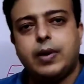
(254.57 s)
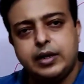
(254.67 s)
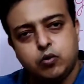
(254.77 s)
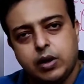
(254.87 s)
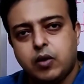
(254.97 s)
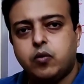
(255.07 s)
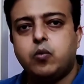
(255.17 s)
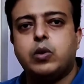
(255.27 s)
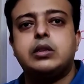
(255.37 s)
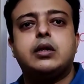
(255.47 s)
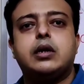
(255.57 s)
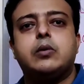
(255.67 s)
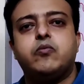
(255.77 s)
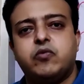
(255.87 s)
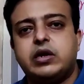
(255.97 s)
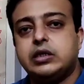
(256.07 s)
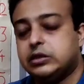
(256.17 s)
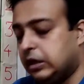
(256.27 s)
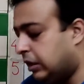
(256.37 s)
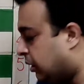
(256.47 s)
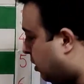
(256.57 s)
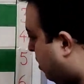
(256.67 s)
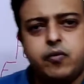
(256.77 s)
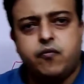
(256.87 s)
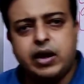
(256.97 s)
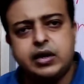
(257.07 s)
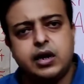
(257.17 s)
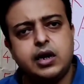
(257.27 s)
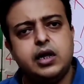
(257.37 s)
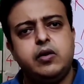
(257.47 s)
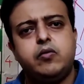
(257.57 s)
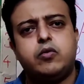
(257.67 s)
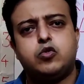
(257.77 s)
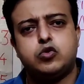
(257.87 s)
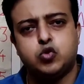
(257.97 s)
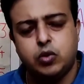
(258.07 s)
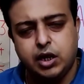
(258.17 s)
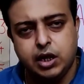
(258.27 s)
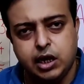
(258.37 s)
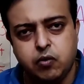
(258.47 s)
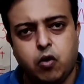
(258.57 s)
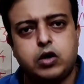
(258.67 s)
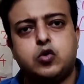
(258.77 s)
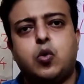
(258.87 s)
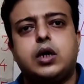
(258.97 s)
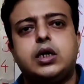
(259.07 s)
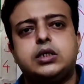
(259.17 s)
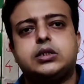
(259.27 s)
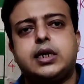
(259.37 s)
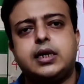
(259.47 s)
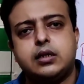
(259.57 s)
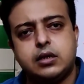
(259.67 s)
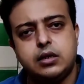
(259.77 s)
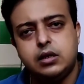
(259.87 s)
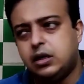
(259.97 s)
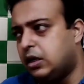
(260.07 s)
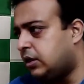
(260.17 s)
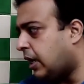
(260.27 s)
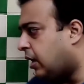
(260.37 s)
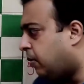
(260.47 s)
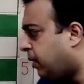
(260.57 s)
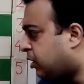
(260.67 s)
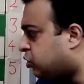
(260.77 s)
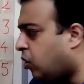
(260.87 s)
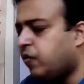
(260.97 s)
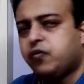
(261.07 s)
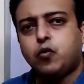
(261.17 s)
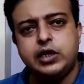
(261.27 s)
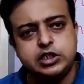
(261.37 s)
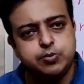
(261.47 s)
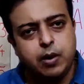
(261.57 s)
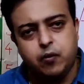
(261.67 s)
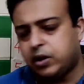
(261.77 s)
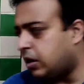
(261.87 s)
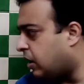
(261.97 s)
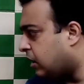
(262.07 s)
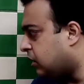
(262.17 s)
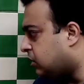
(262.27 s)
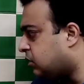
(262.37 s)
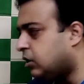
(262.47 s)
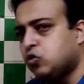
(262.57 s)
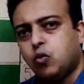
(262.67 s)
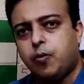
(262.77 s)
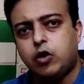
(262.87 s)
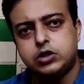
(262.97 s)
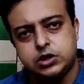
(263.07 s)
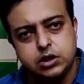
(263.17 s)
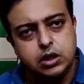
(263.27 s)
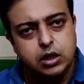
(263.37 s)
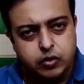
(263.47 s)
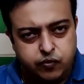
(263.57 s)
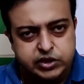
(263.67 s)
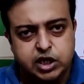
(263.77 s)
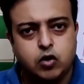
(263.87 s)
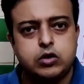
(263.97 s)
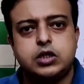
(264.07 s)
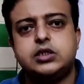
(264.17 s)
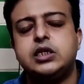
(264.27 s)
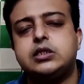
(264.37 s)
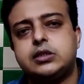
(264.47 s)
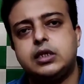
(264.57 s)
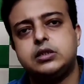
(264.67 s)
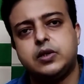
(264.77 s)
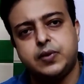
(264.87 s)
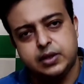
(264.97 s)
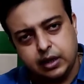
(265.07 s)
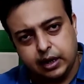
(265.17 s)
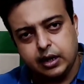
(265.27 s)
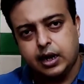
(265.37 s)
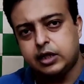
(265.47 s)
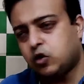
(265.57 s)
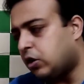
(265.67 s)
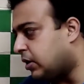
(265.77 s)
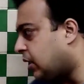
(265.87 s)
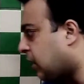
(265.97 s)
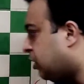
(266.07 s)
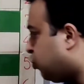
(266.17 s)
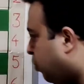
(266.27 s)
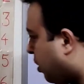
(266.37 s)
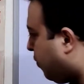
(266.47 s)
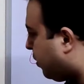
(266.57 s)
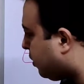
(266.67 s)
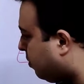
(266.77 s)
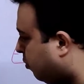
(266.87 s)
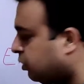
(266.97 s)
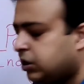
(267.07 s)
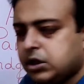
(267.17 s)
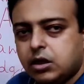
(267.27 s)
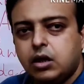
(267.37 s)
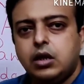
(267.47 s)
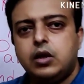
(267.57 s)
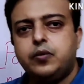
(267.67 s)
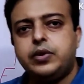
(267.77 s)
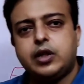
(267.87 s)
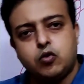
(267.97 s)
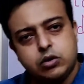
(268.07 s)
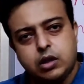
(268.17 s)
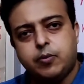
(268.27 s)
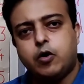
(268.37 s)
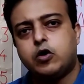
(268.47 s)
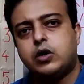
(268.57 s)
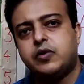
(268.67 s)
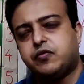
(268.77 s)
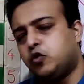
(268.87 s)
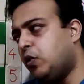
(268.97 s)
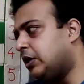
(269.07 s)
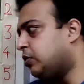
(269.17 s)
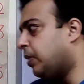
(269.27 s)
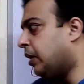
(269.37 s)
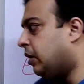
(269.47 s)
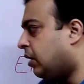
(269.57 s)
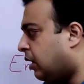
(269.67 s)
White would have won the game very easily. Finally, those who really want to understand the dynamics of queen's power against the two pawns which are on the 6th and 7th rank, I thought that I should cover the position without the pawn on f2 as well.